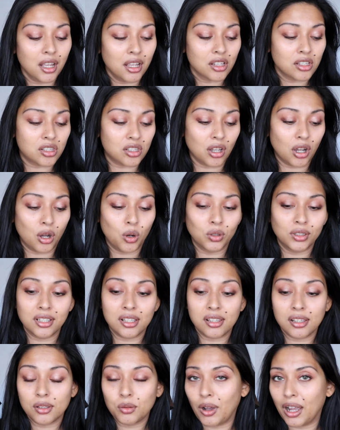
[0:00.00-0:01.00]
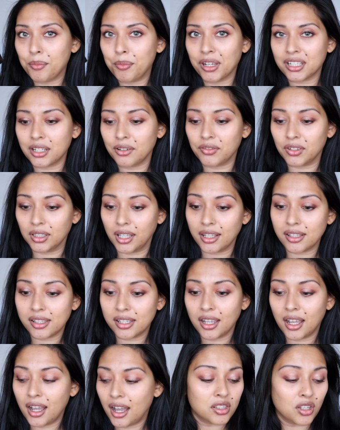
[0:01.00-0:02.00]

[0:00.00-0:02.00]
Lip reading: So this is why I picked up Valencia.